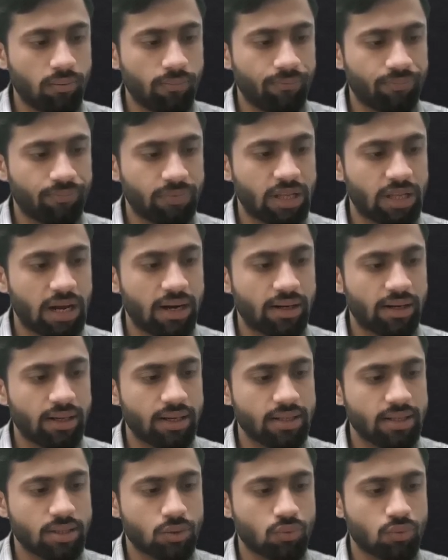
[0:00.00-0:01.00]
that
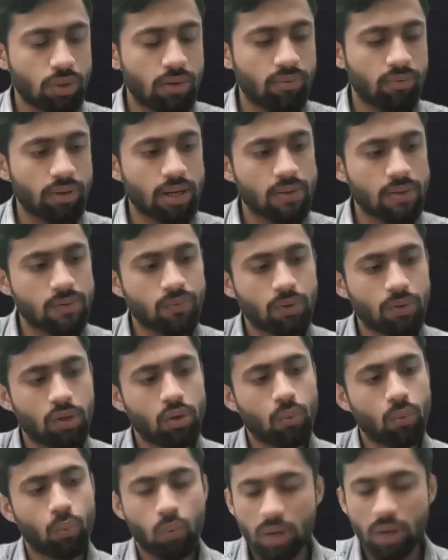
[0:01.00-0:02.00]
is 12 grams for
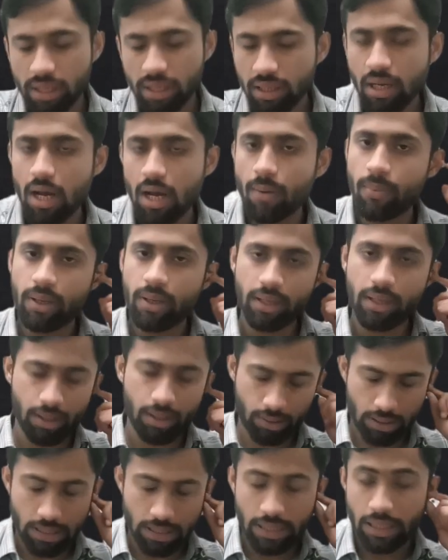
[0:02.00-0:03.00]
1 carbon,
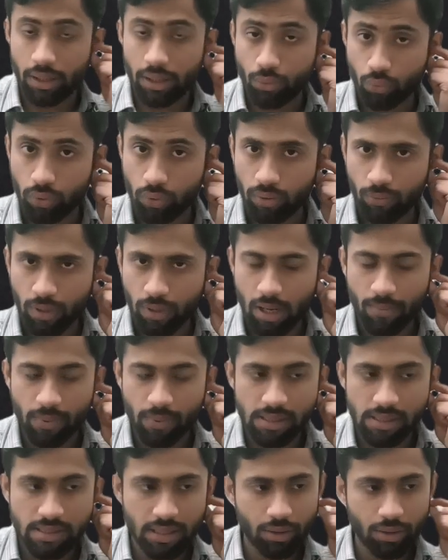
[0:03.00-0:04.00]
and there are 12
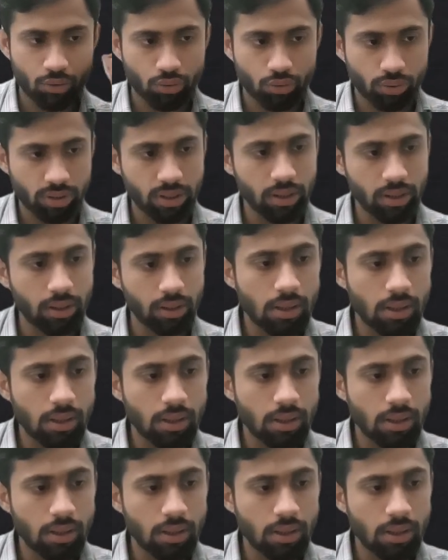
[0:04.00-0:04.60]
carbons in total,